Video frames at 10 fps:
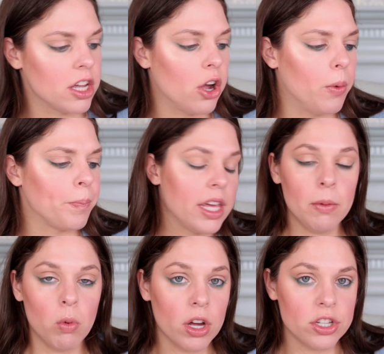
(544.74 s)
So
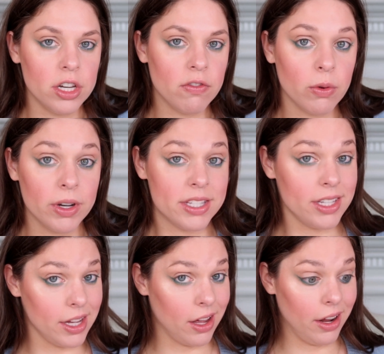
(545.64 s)
keep watching if you want to
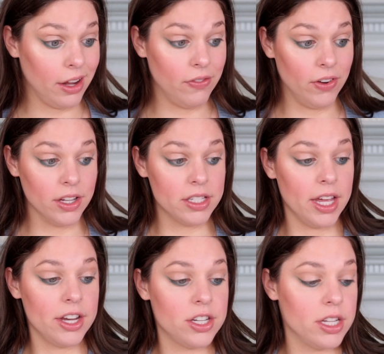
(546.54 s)
see how to add false
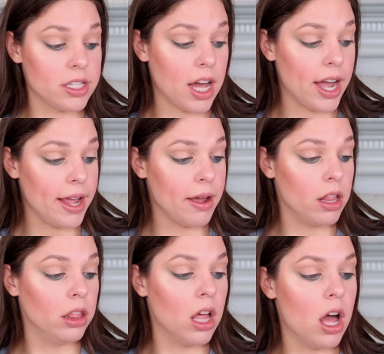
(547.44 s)
lashes.
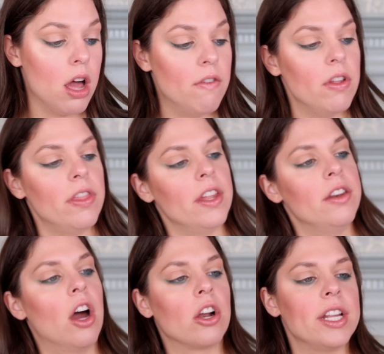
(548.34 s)
I love
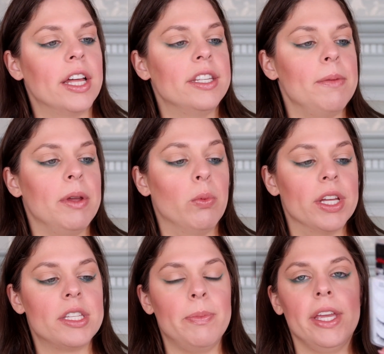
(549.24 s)
the Ardell Demi
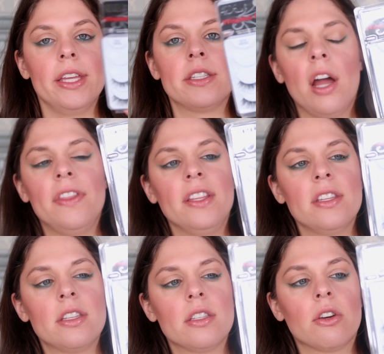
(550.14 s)
Wispies. I think
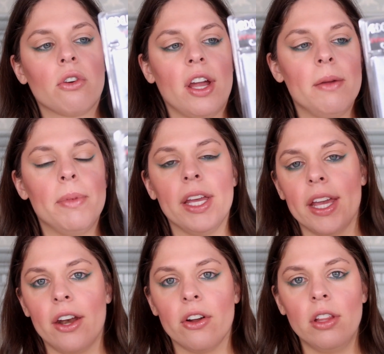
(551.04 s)
this is a great
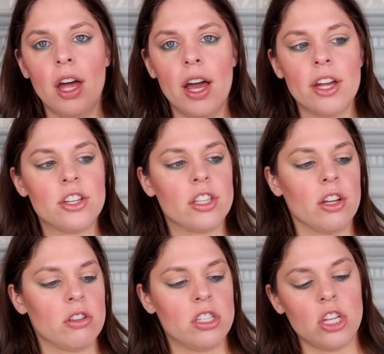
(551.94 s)
beginner lash.
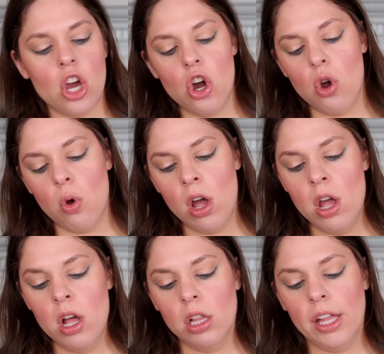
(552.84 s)
They're so
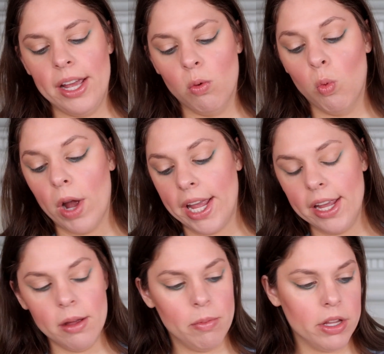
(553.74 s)

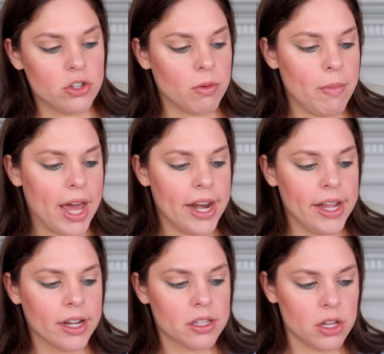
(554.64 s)
lightweight but
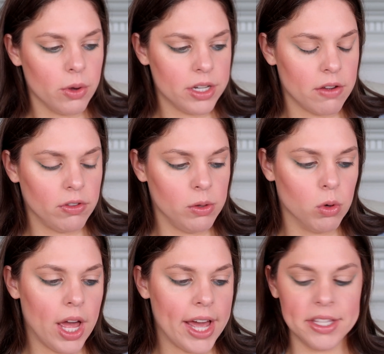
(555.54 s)
dramatic, so it definitely
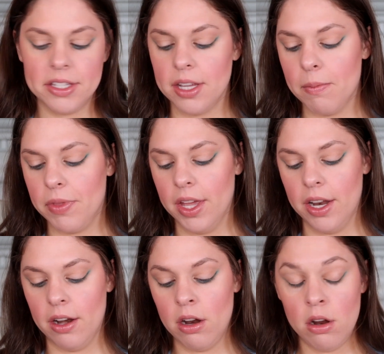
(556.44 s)
will add
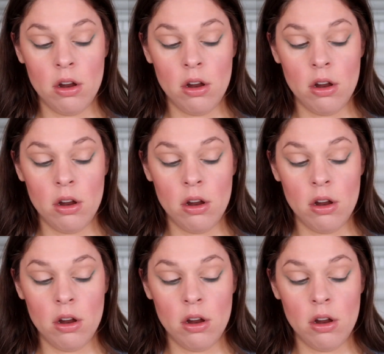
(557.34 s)
something,